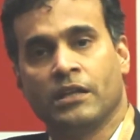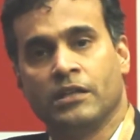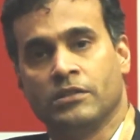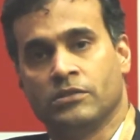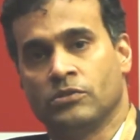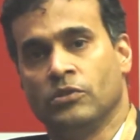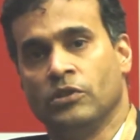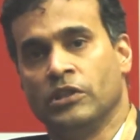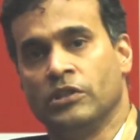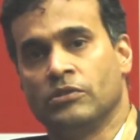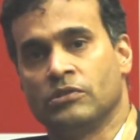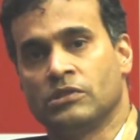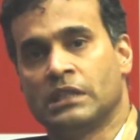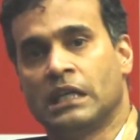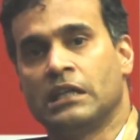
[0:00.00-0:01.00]
is going
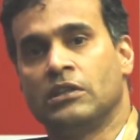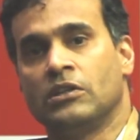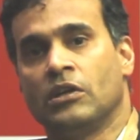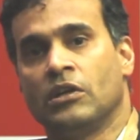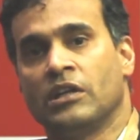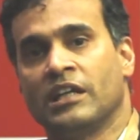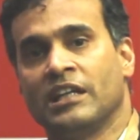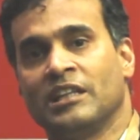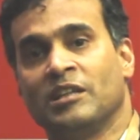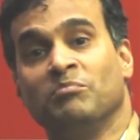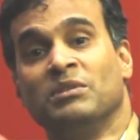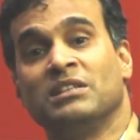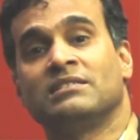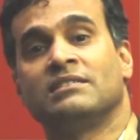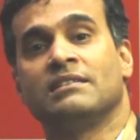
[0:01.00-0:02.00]
to start talking the
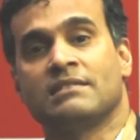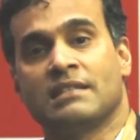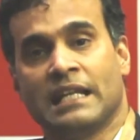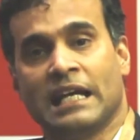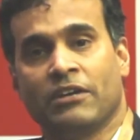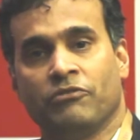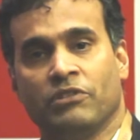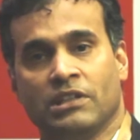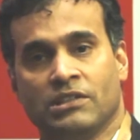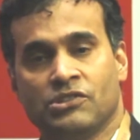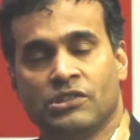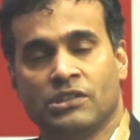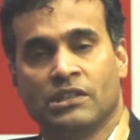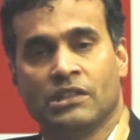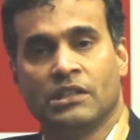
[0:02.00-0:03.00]
business
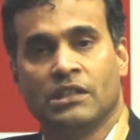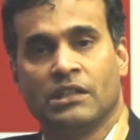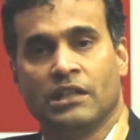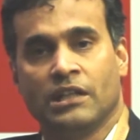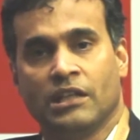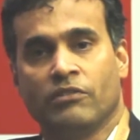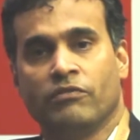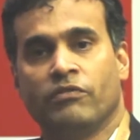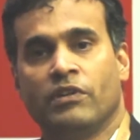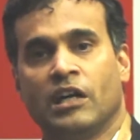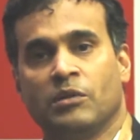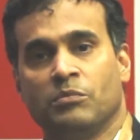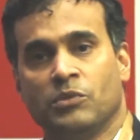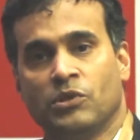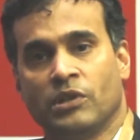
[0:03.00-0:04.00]
language in a
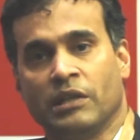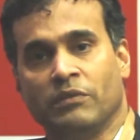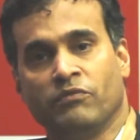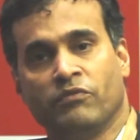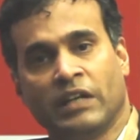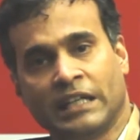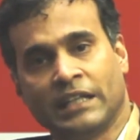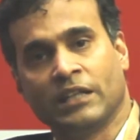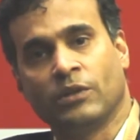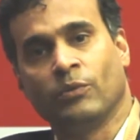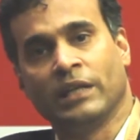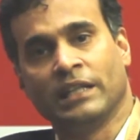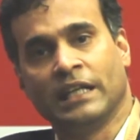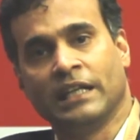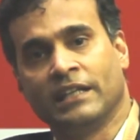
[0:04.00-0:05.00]
far more emphatic
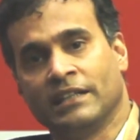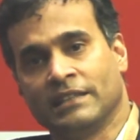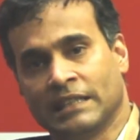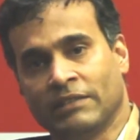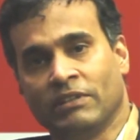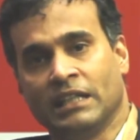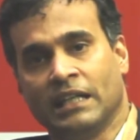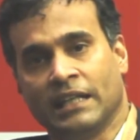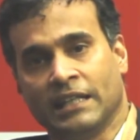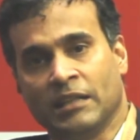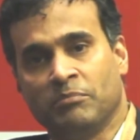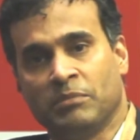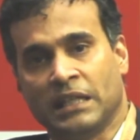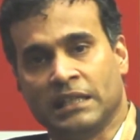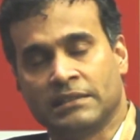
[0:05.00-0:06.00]
way than it has ever done in the
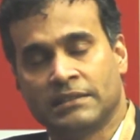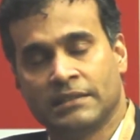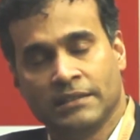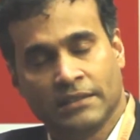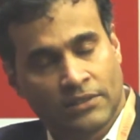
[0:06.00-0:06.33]
past.